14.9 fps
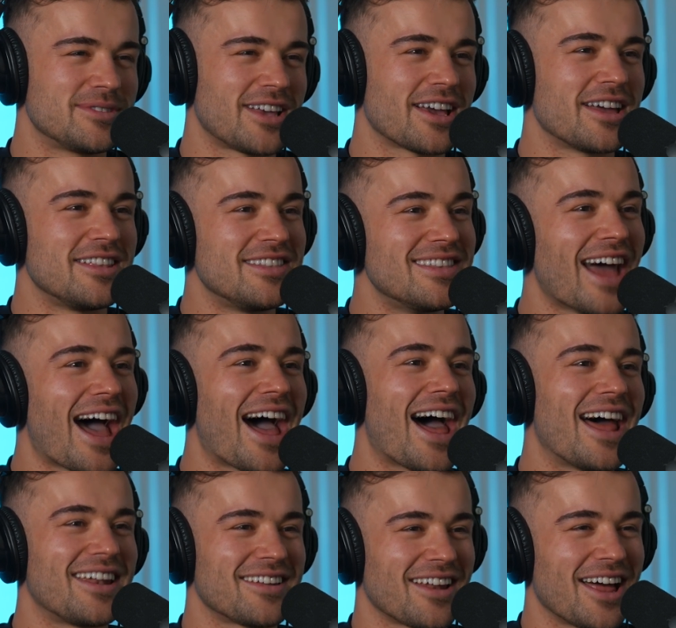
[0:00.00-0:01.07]
He's like a
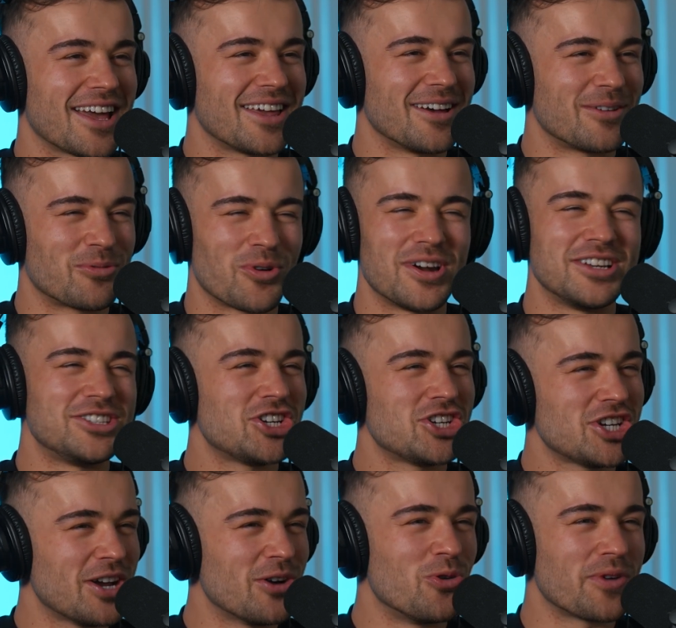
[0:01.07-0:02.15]
dad, like a really
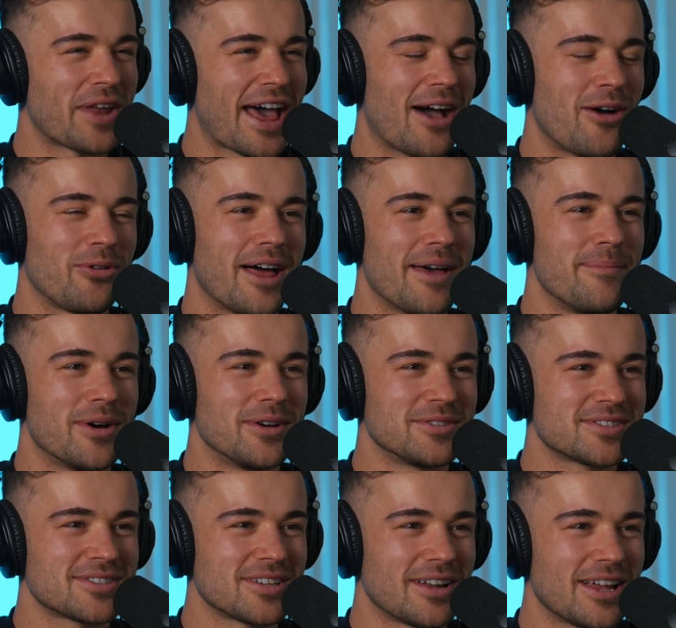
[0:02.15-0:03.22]
chilled out, like
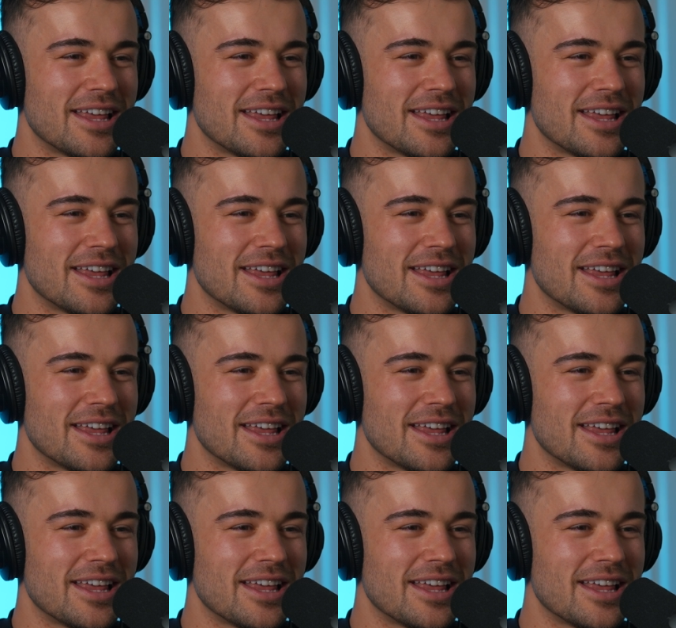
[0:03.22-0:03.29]
most.